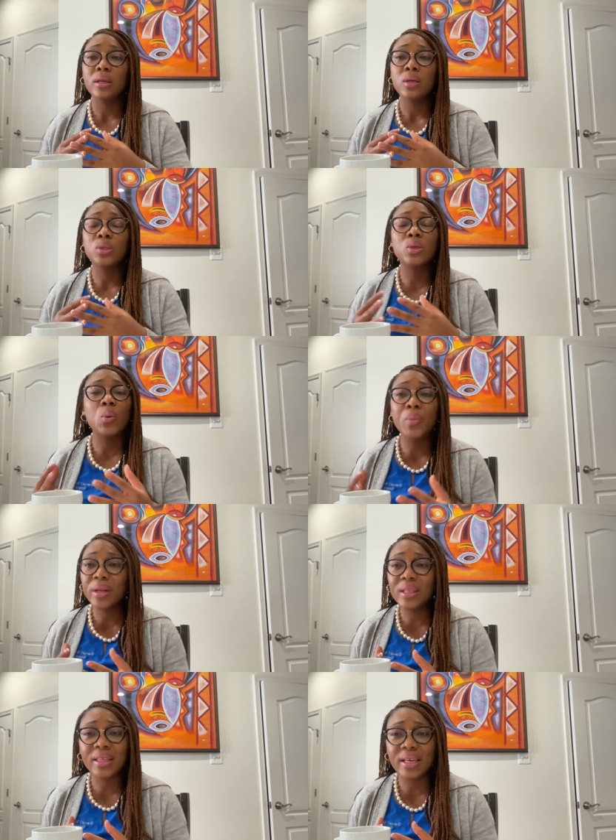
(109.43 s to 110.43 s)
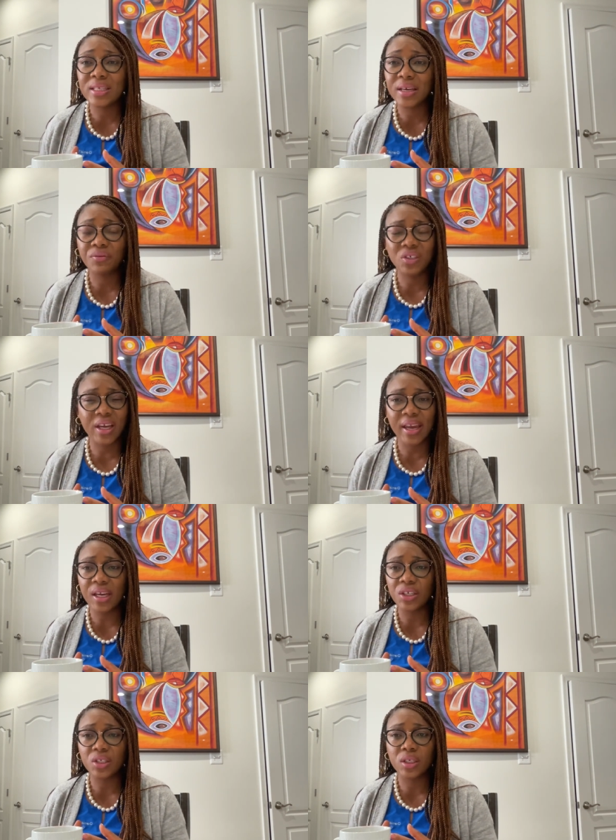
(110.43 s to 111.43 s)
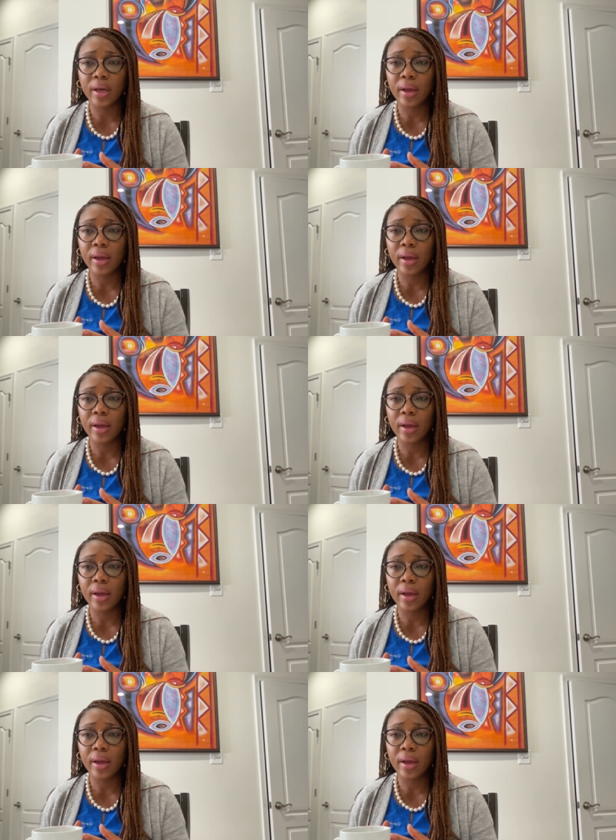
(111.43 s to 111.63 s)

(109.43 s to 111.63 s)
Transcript: So many things have changed.